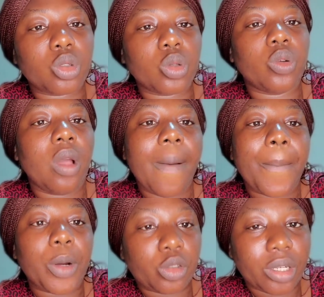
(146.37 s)
to
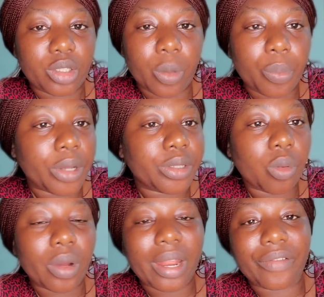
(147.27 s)
buttress your point or
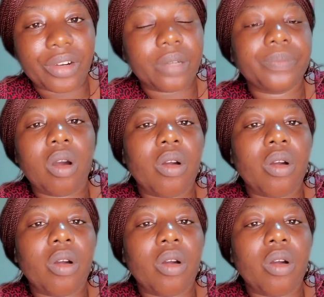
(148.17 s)
whatever.